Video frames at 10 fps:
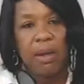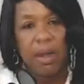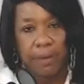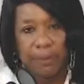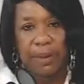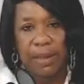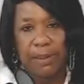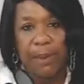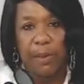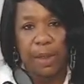We need to
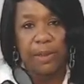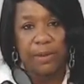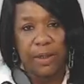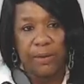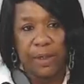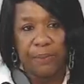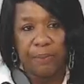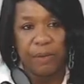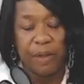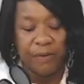be more considerate
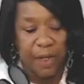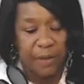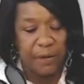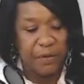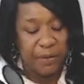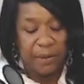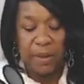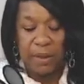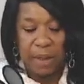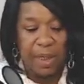of others,
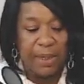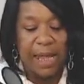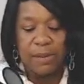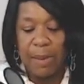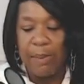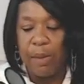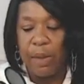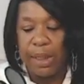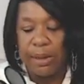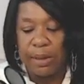and that's my
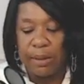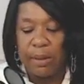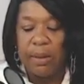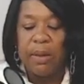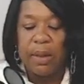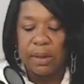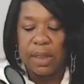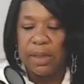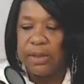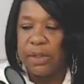point. The
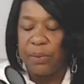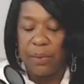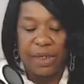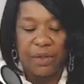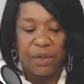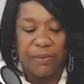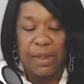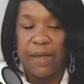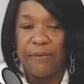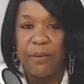consideration
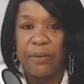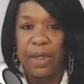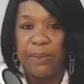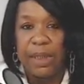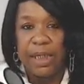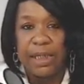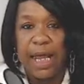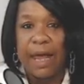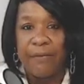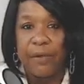level that we need to
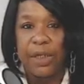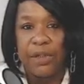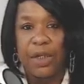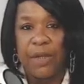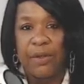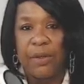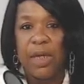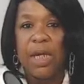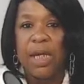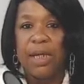have for each other
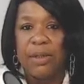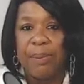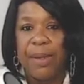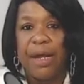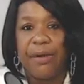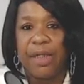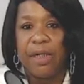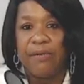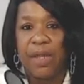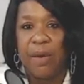is
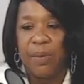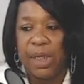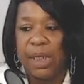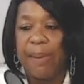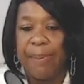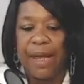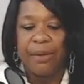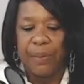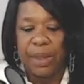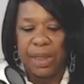imperative that we get
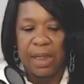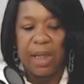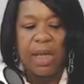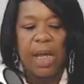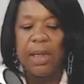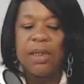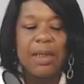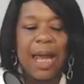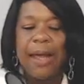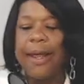better with it. And it's
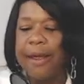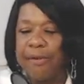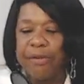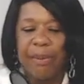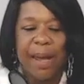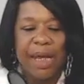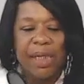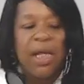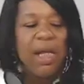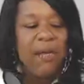not everybody.
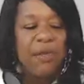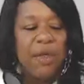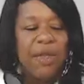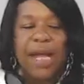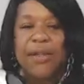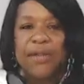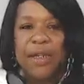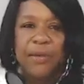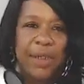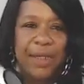If you're that
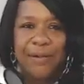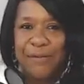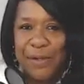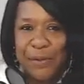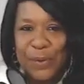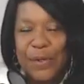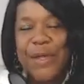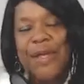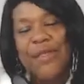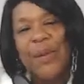considerate individual
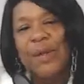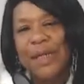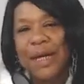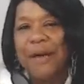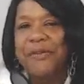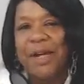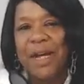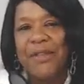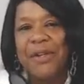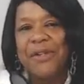that will look out for
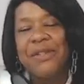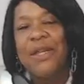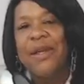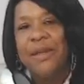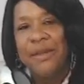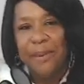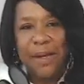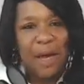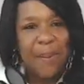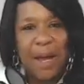others and that will
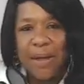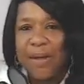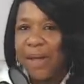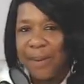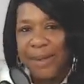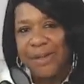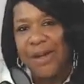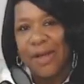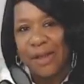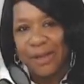help out, I'm not
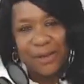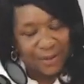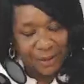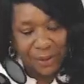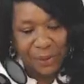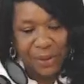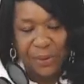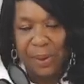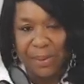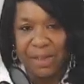talking to
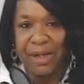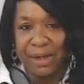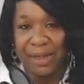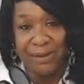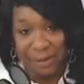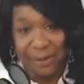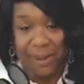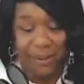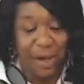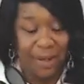you. I'm not talking to you.
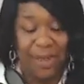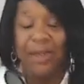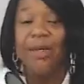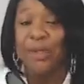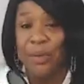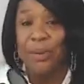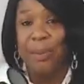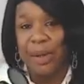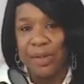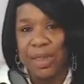I'm talking to the
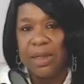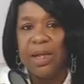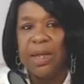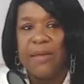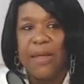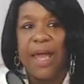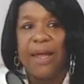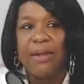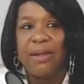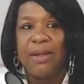person
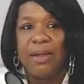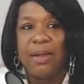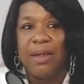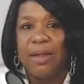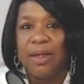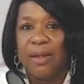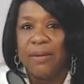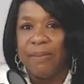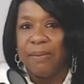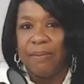that
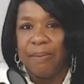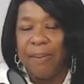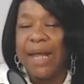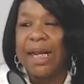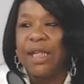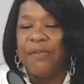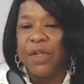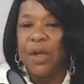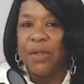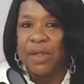might not even
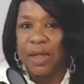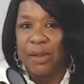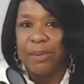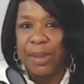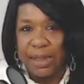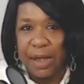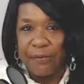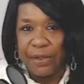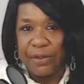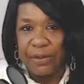know that they're a little bit selfish,